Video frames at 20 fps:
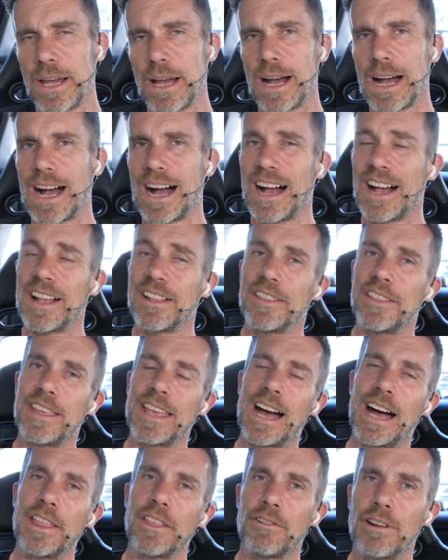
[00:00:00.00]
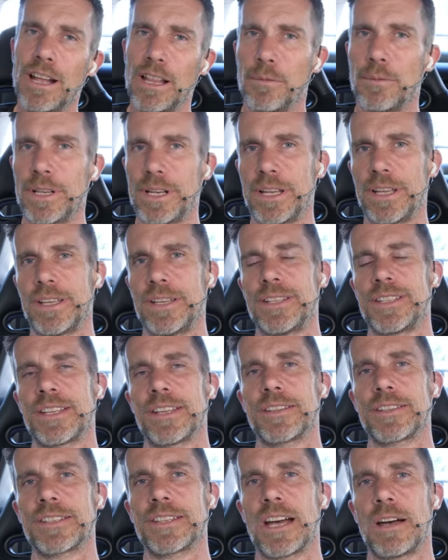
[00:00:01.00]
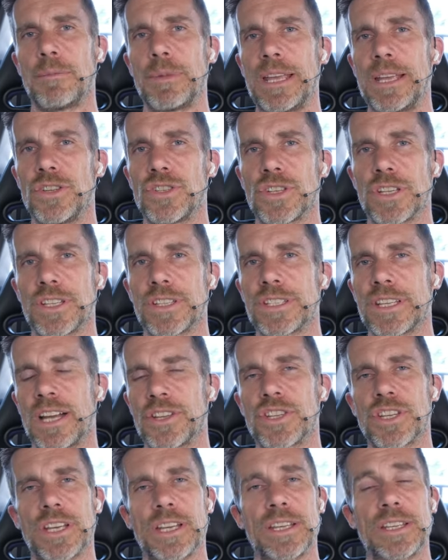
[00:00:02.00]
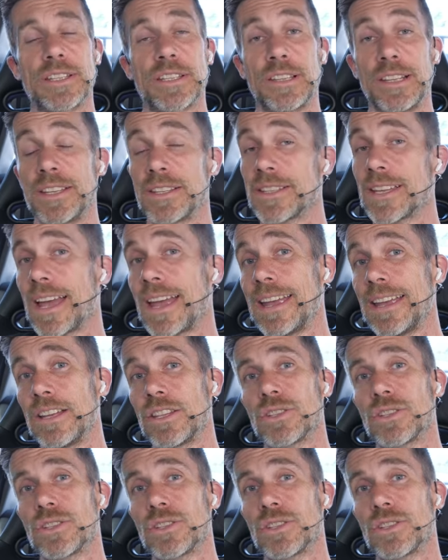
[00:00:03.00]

The other element is some engines such as, let's say,